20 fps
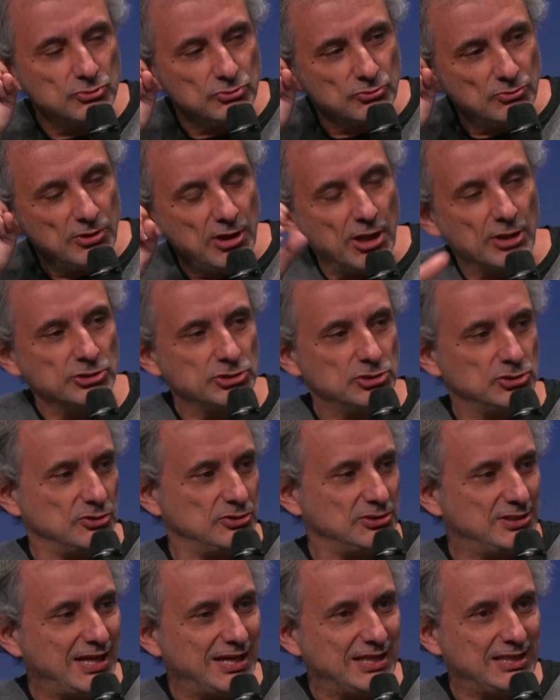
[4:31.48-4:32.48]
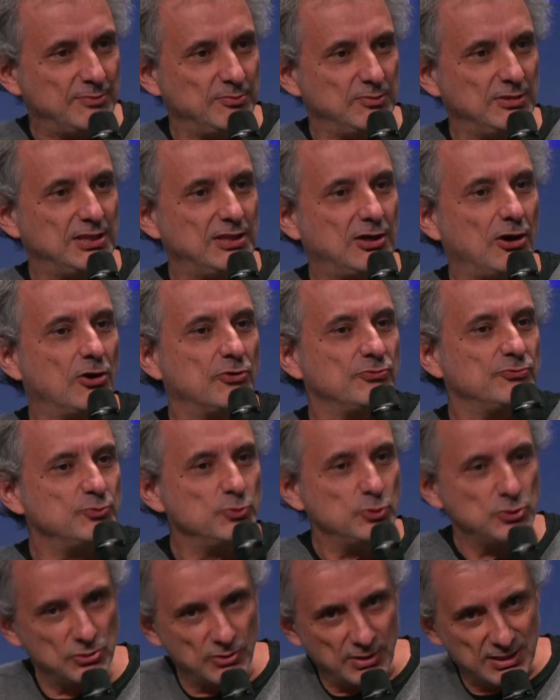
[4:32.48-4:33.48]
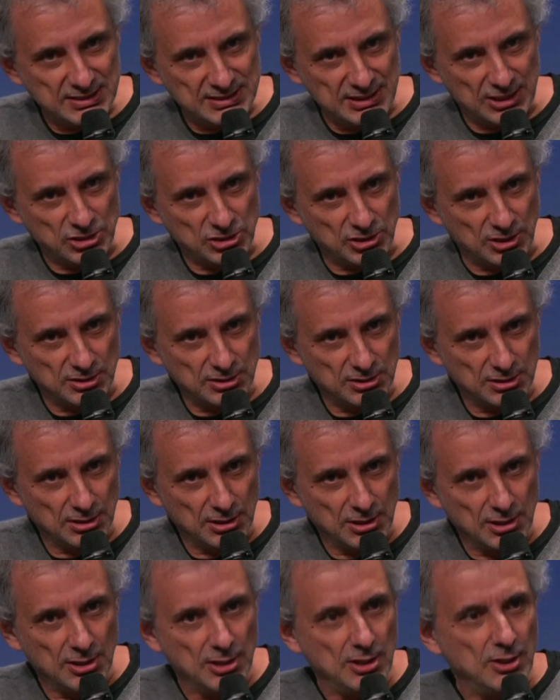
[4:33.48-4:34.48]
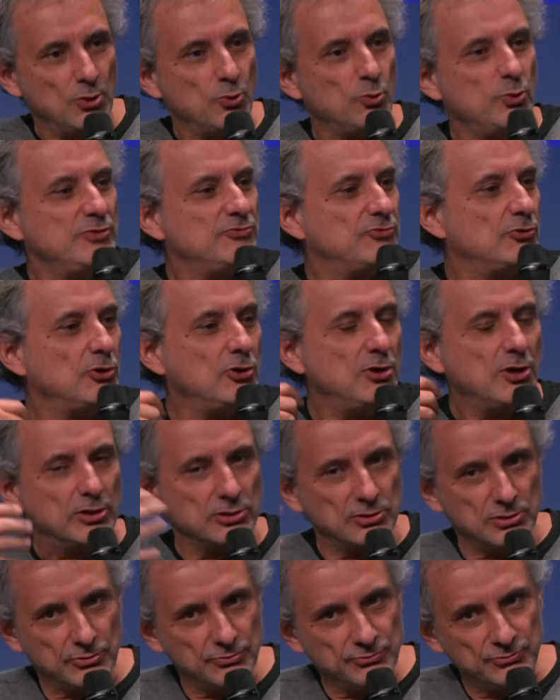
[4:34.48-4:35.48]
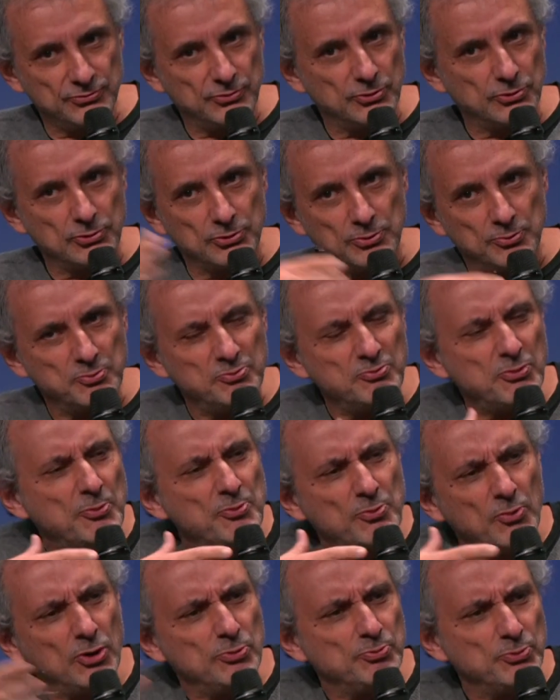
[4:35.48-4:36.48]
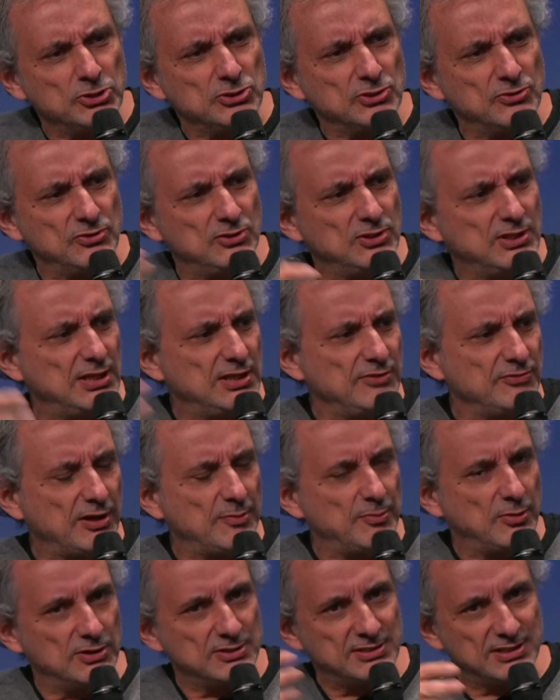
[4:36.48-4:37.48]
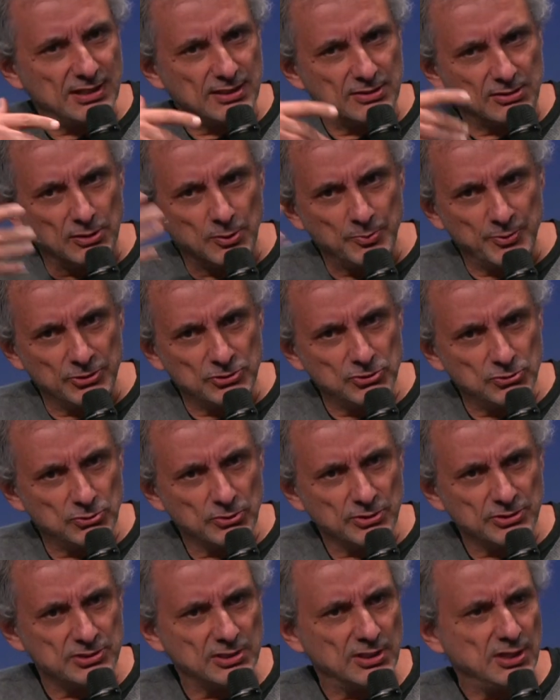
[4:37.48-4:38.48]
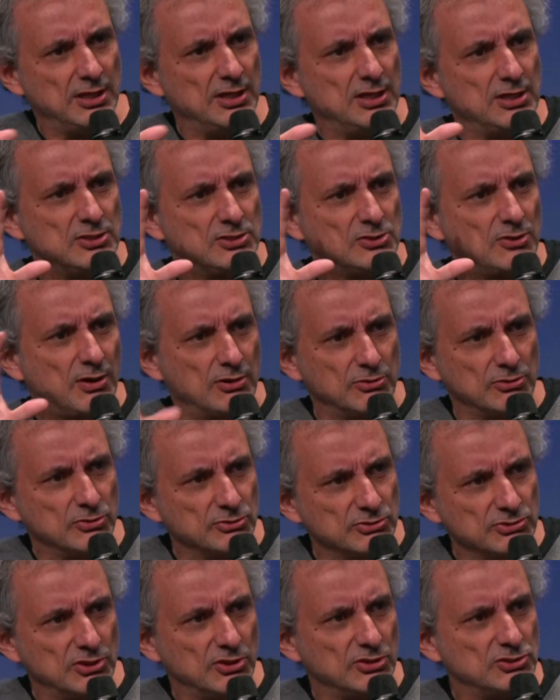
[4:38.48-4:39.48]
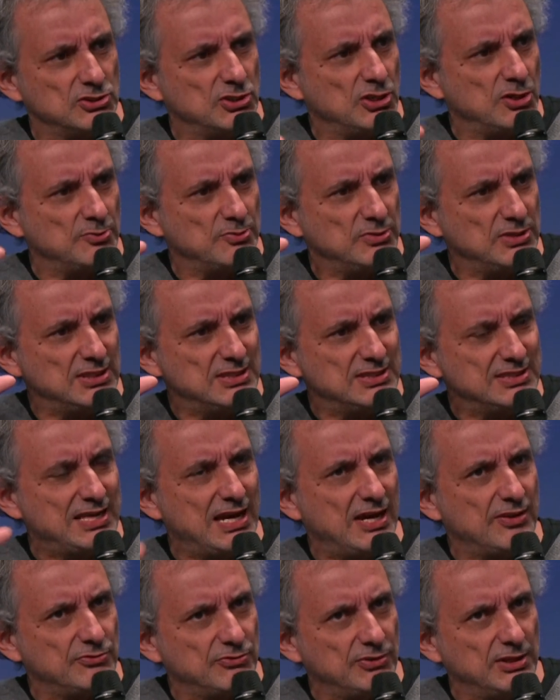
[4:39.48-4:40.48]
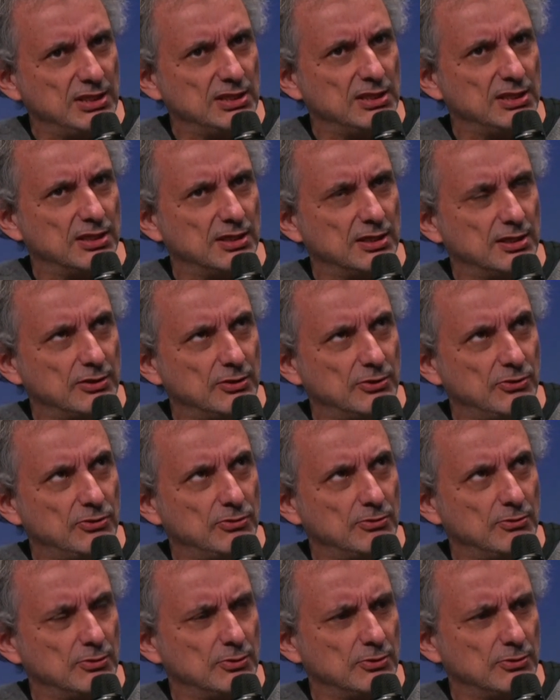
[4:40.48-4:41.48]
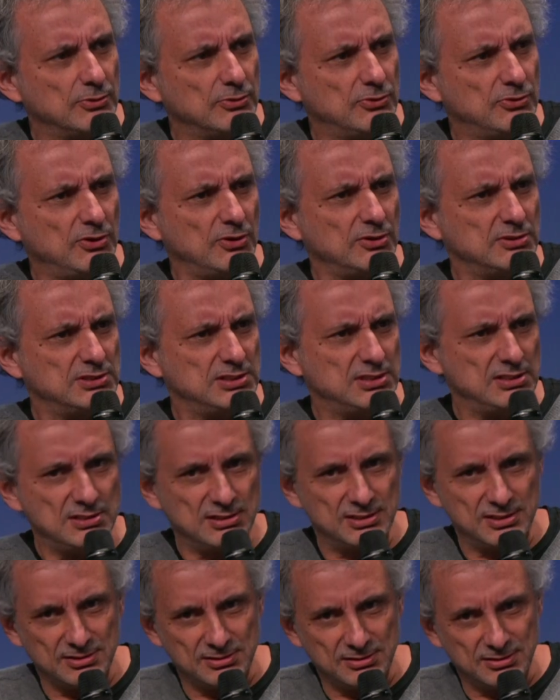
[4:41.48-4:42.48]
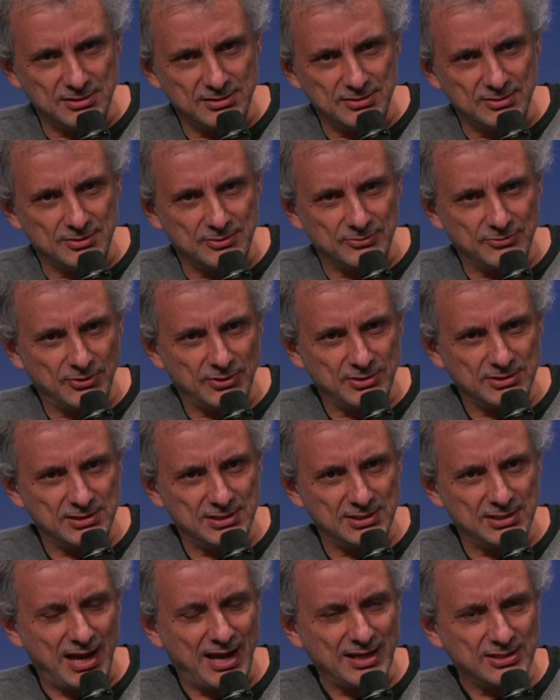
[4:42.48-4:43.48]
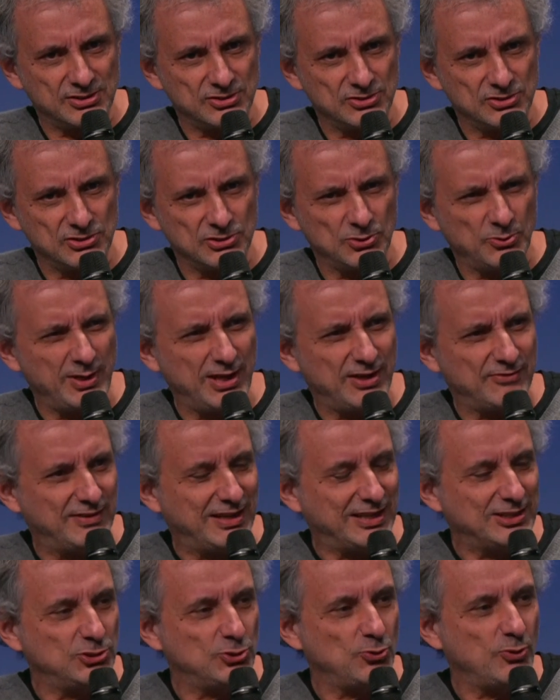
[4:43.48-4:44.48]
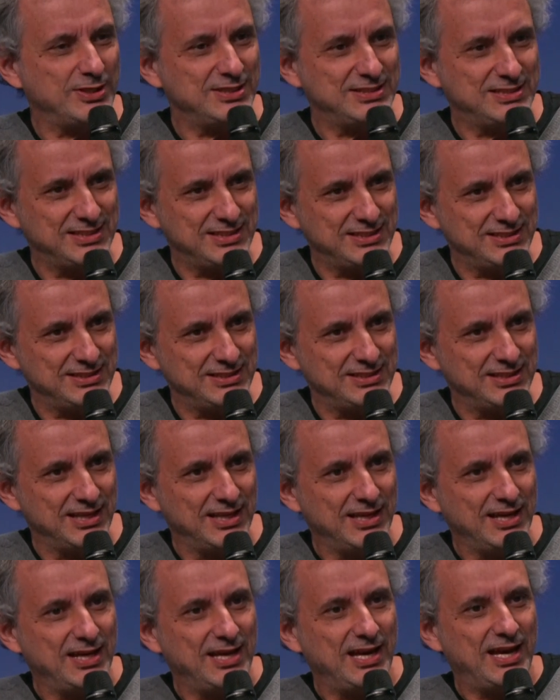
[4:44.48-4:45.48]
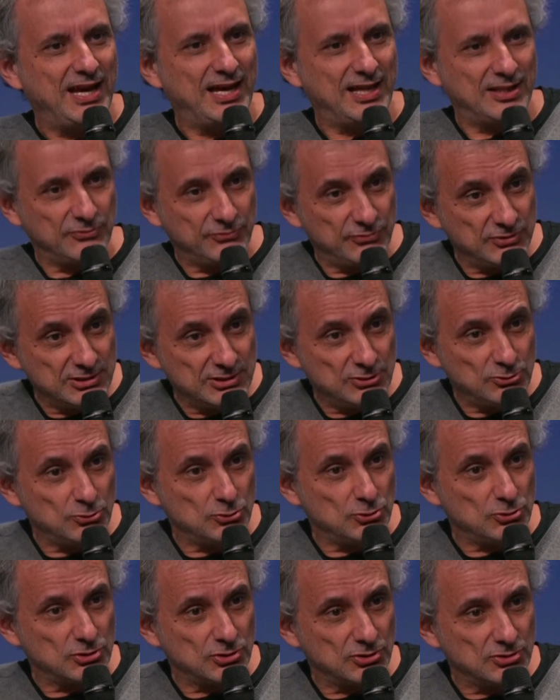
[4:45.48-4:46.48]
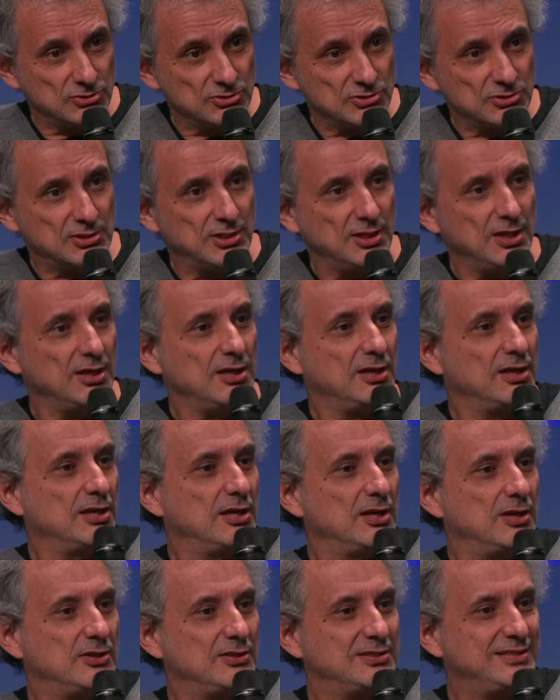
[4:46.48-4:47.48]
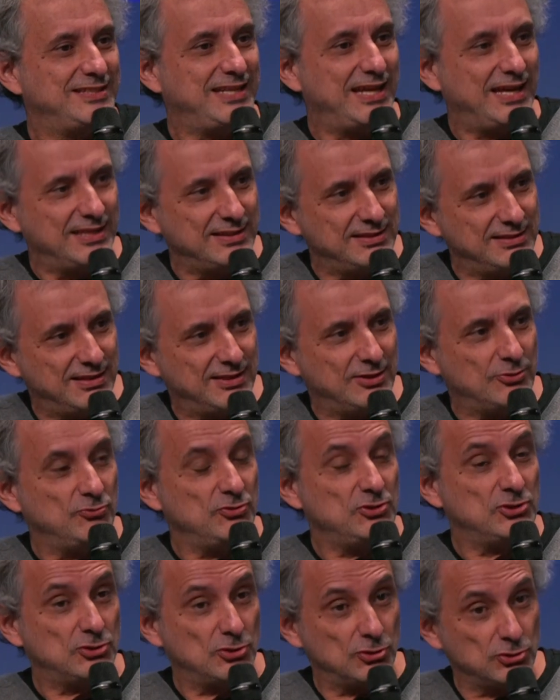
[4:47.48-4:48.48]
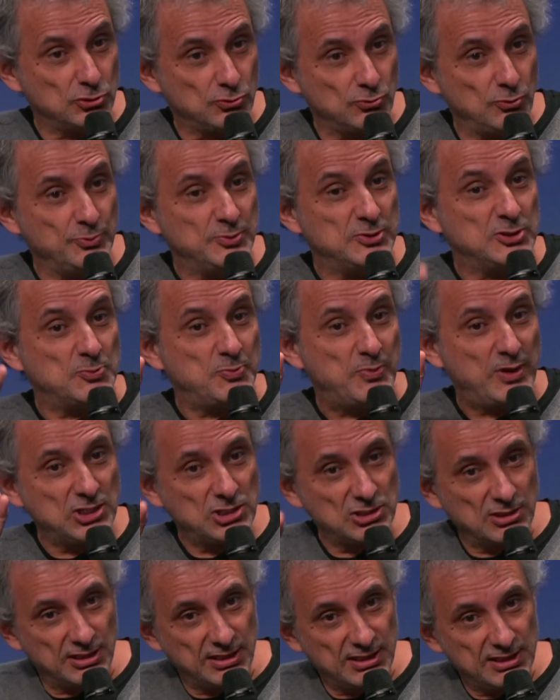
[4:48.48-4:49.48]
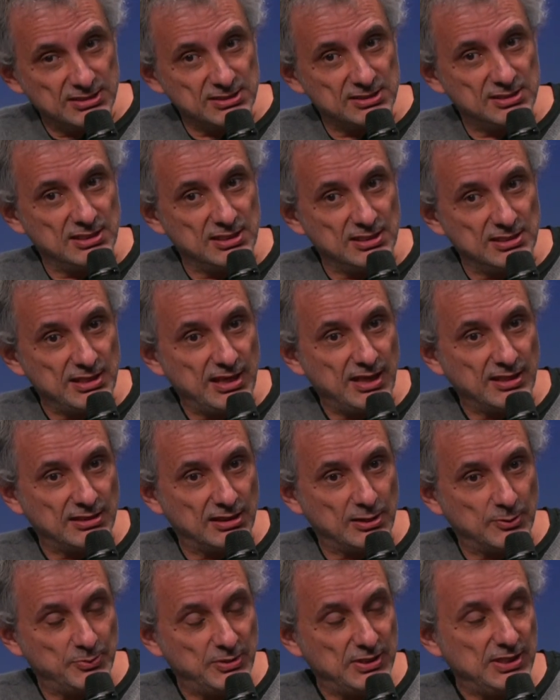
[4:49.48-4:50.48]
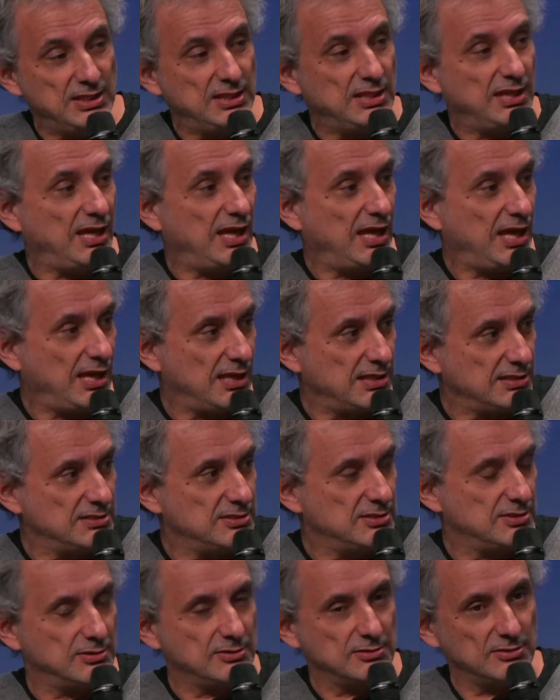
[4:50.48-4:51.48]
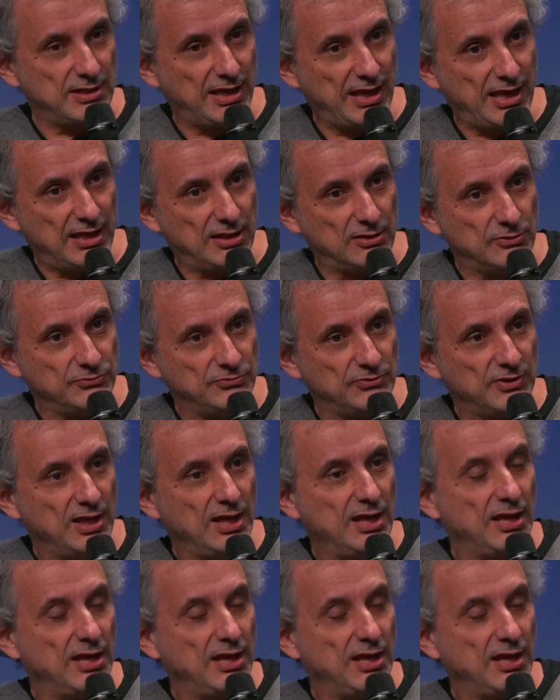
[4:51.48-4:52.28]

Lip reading: launch a dynamic of mutualization with a lot of, most of the deliverables are open source. So our consortium is gathering 30 actors. So we have like 20 health institutions, 10 research groups specialized in NLP and health.